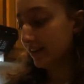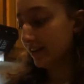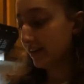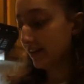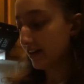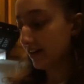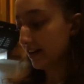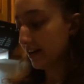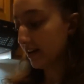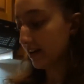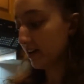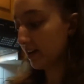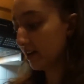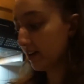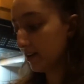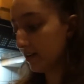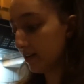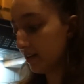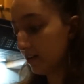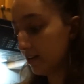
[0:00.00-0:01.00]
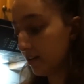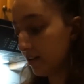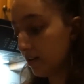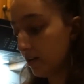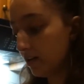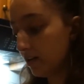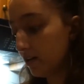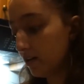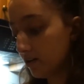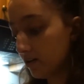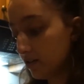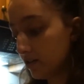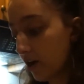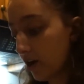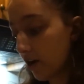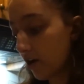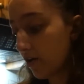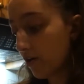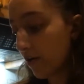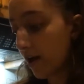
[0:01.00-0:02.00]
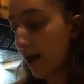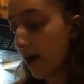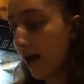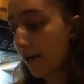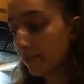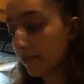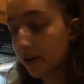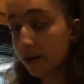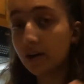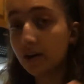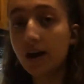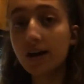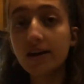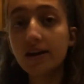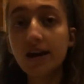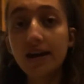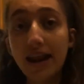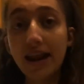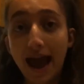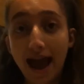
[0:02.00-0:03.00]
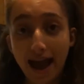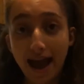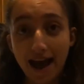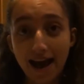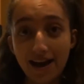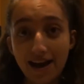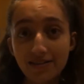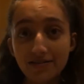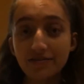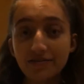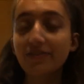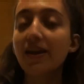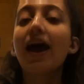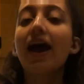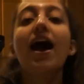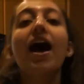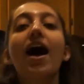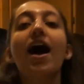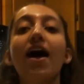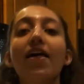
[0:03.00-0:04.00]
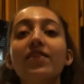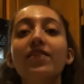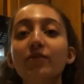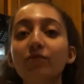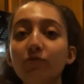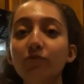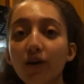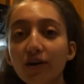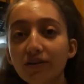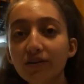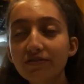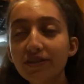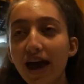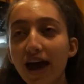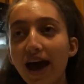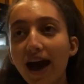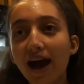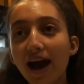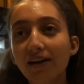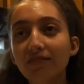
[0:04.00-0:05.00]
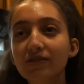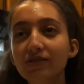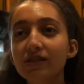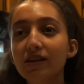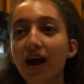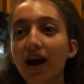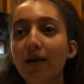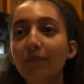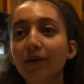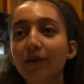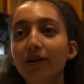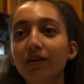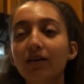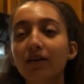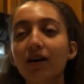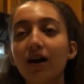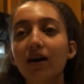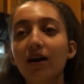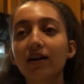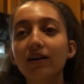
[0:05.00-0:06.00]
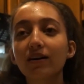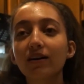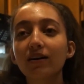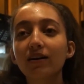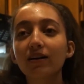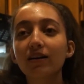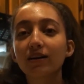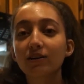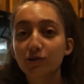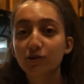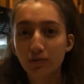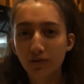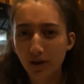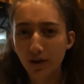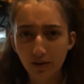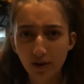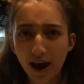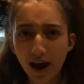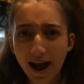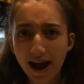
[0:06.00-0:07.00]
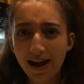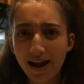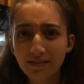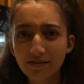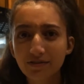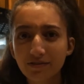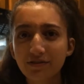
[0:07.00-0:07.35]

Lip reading: Okay, so I'm gonna cut it in half, and then one of the halves I'm gonna cut into another half.